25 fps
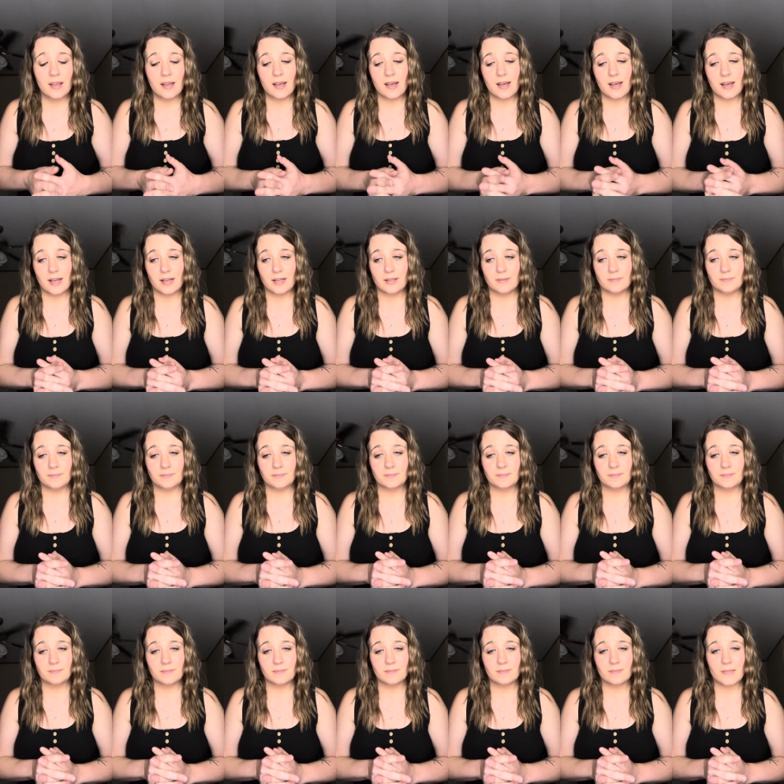Um,
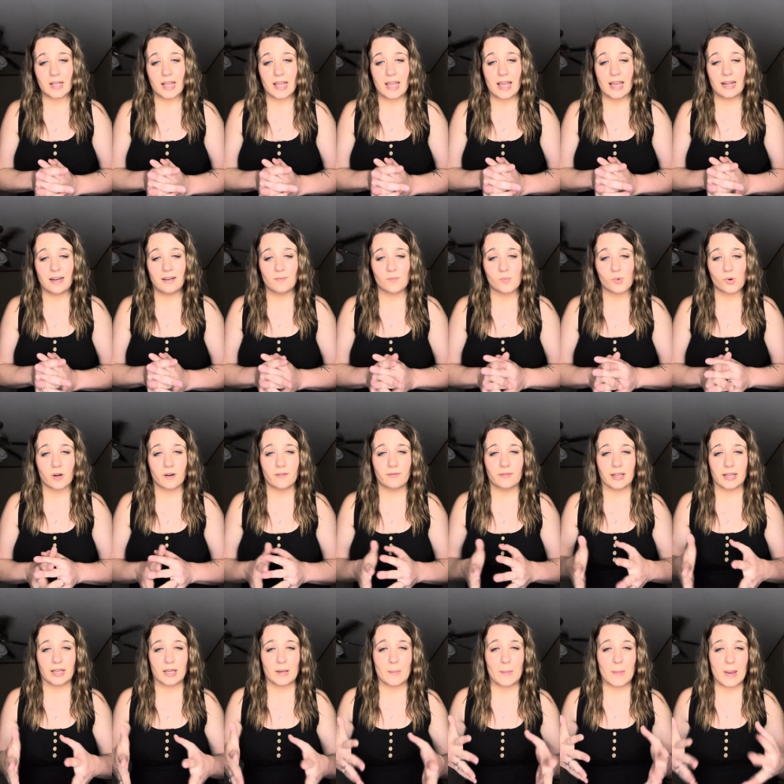I had more of
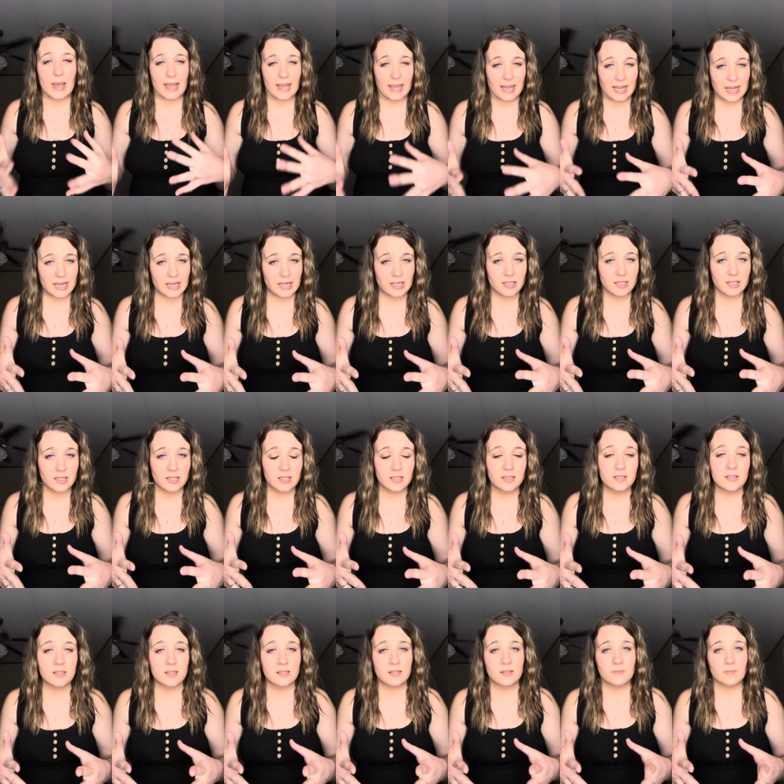like a pain.
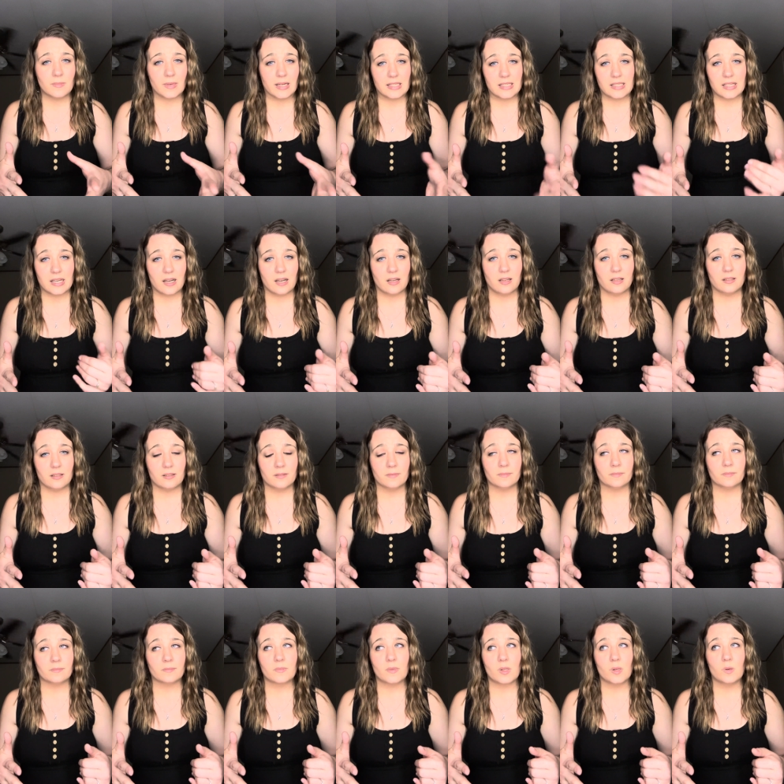My son
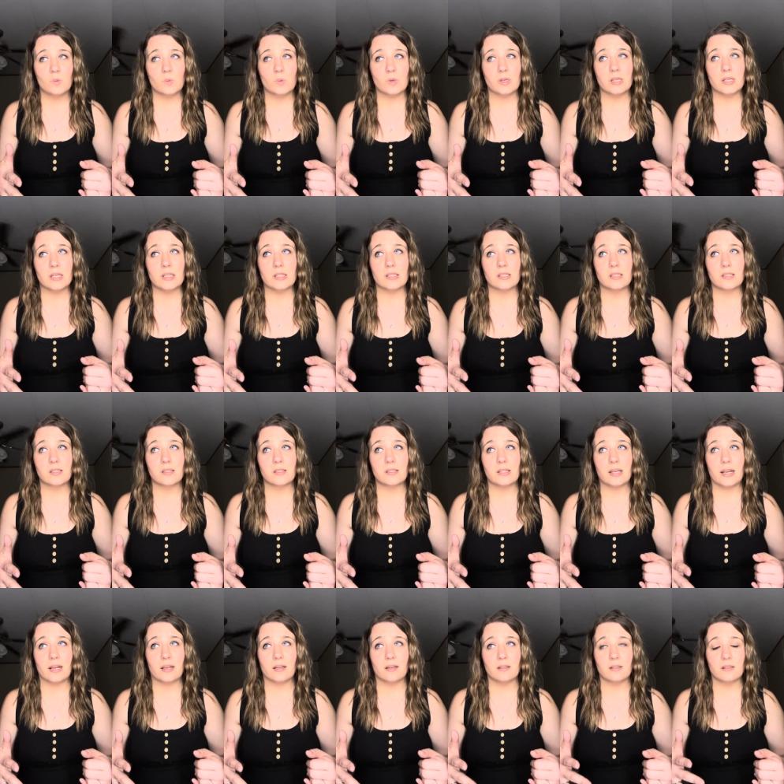was
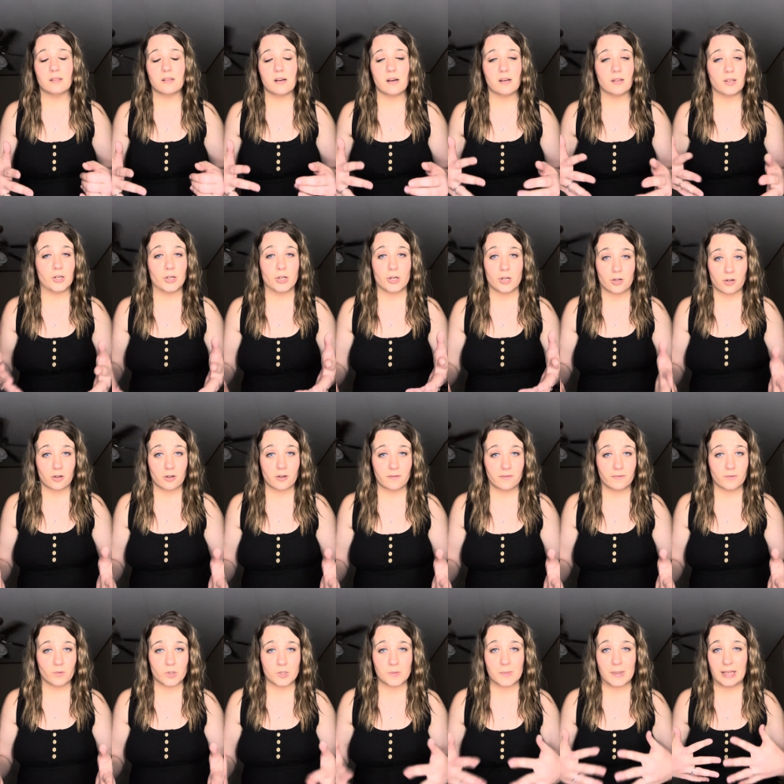like on a nerve,
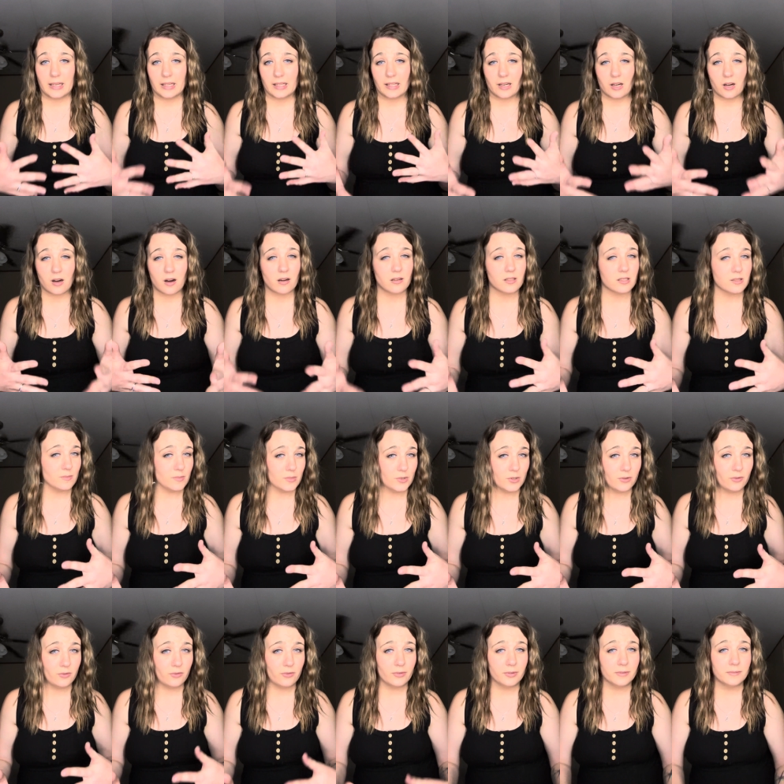which made it like hard to
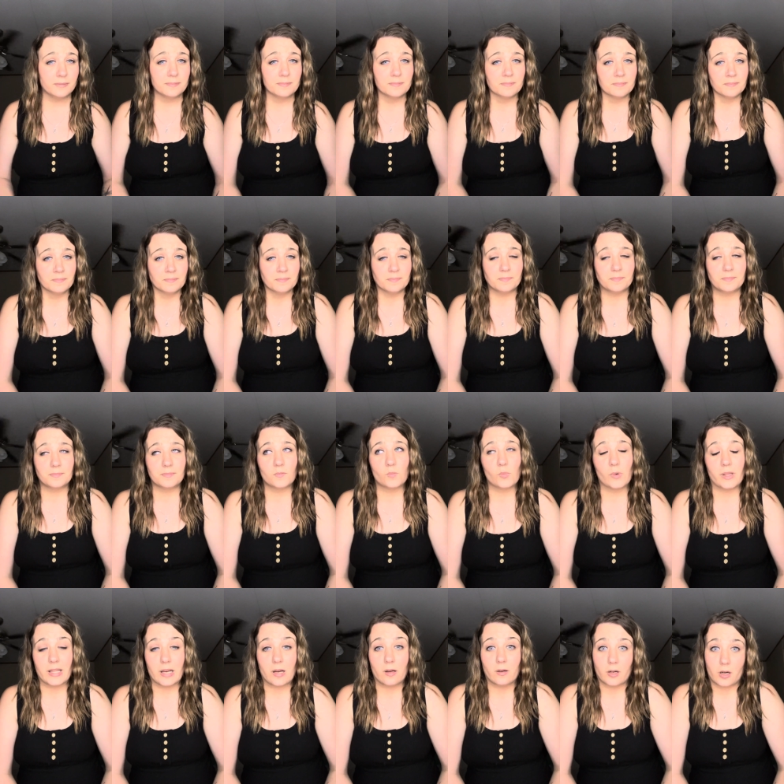move
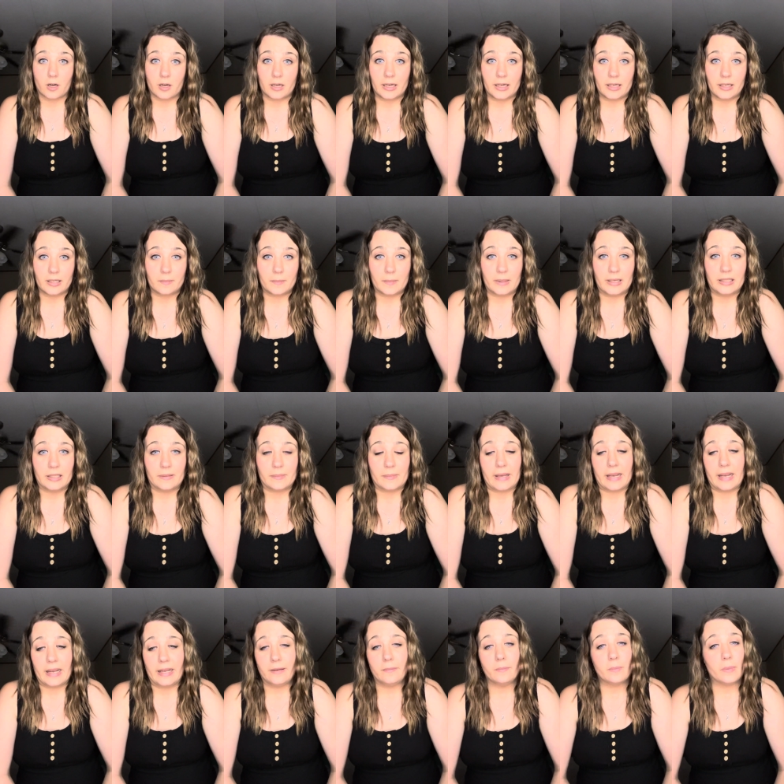without hurting and being in
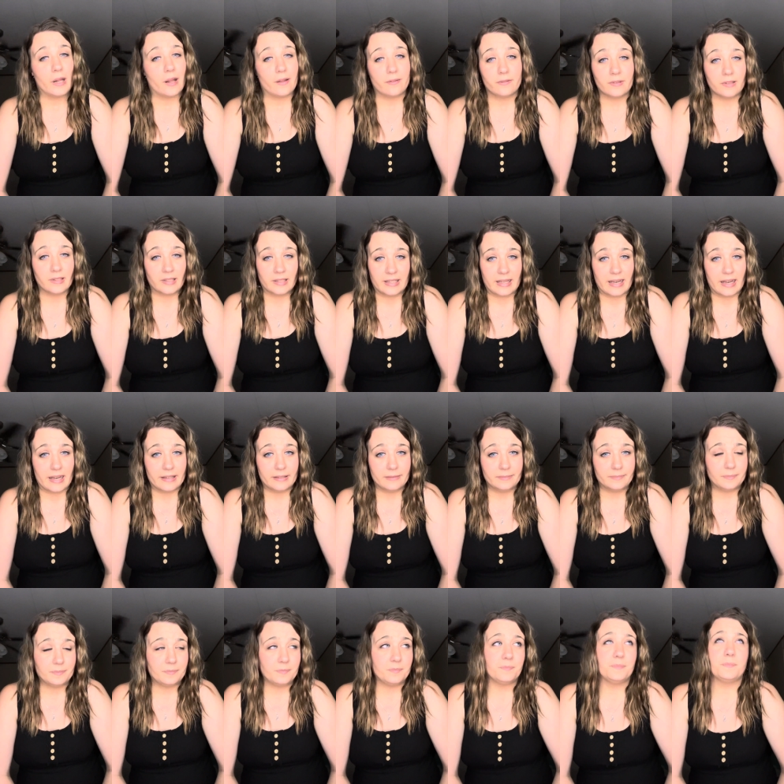pain. But other than that,
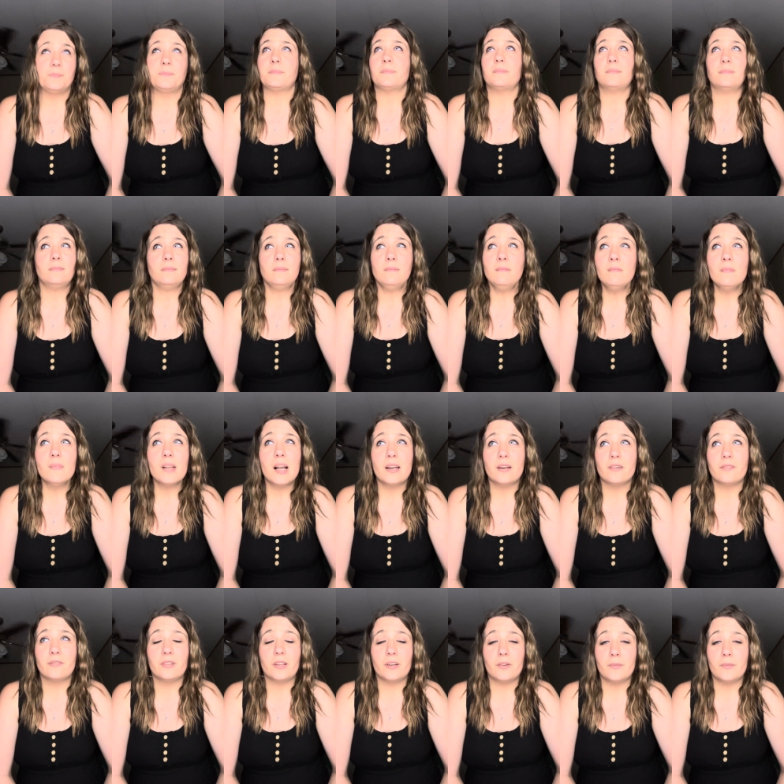I don't really